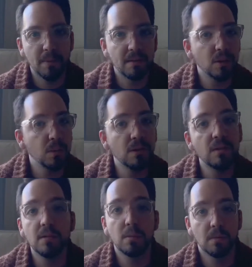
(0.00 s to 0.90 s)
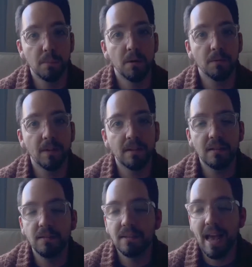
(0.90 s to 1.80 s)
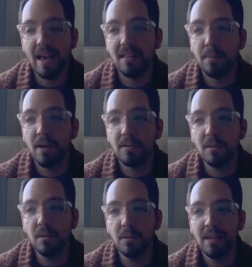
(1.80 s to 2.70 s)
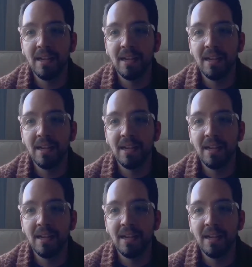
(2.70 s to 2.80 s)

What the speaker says: but 2 inches was perfect to add them onto.